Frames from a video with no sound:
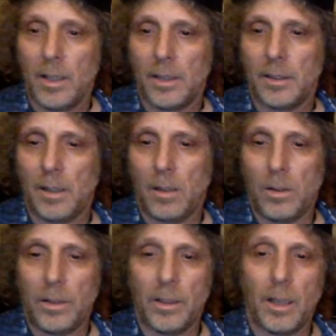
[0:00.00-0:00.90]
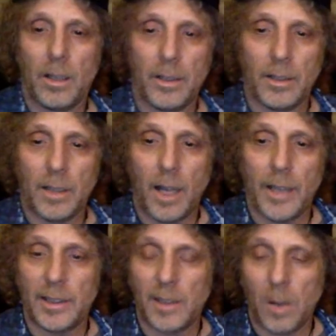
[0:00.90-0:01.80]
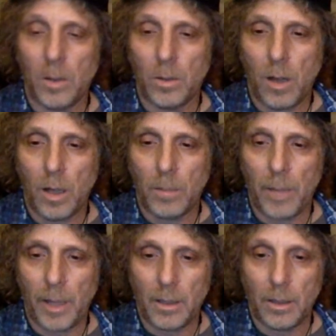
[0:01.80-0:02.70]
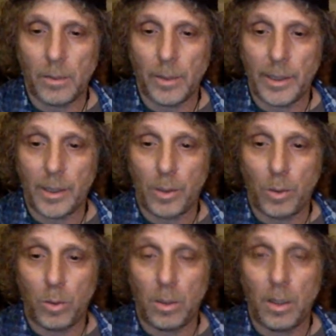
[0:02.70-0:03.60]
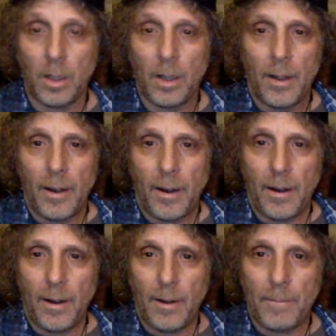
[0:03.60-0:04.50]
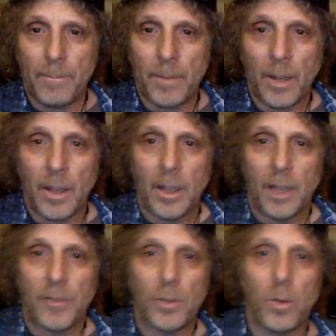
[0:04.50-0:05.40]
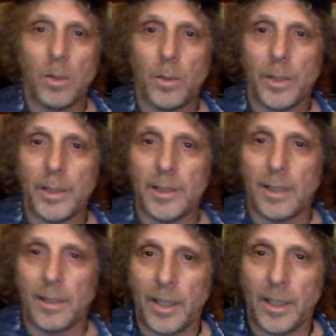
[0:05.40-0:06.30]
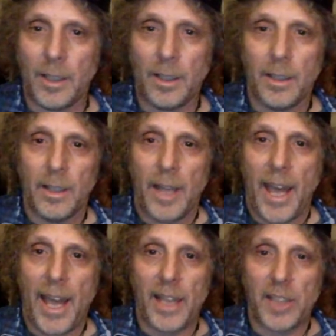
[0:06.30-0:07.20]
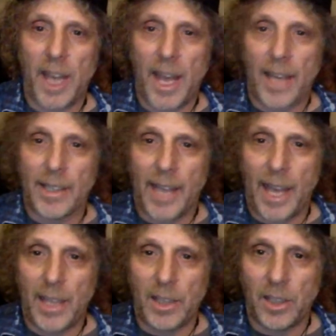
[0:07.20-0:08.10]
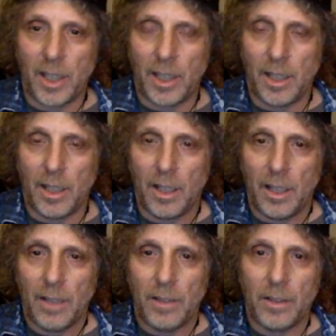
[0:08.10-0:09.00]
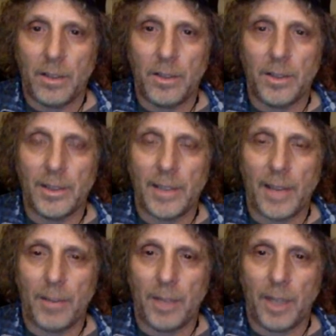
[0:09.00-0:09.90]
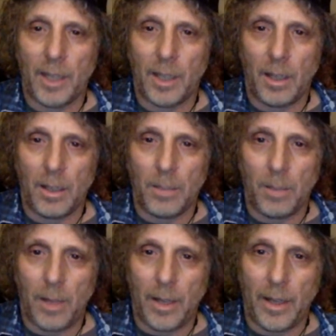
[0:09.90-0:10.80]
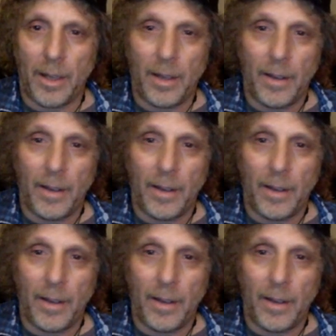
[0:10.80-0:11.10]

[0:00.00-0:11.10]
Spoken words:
So they're kind of stoner rock metal, really cool. If you want to win something, hashtag Ken shit. You can do the same thing on my